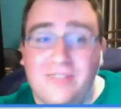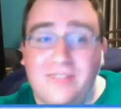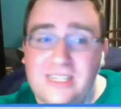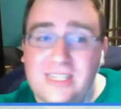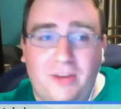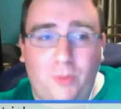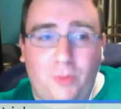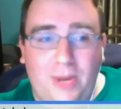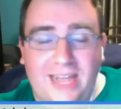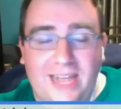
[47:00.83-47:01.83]
still the number
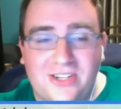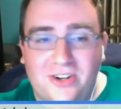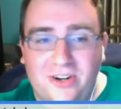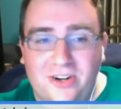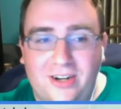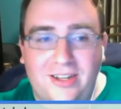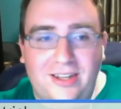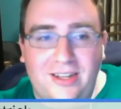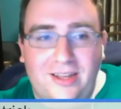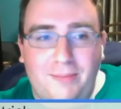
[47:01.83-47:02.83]
1 answer.
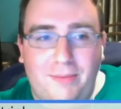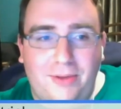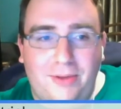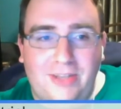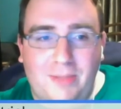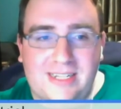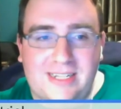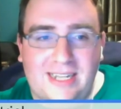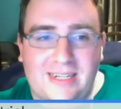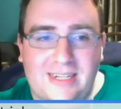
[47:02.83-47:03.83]
Dumbest
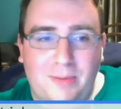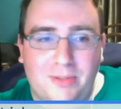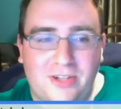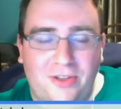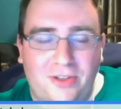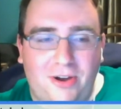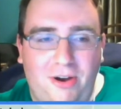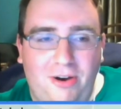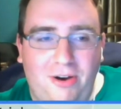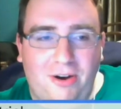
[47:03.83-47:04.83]
thing someone puts on their
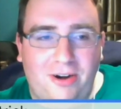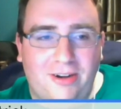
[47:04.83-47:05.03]
car.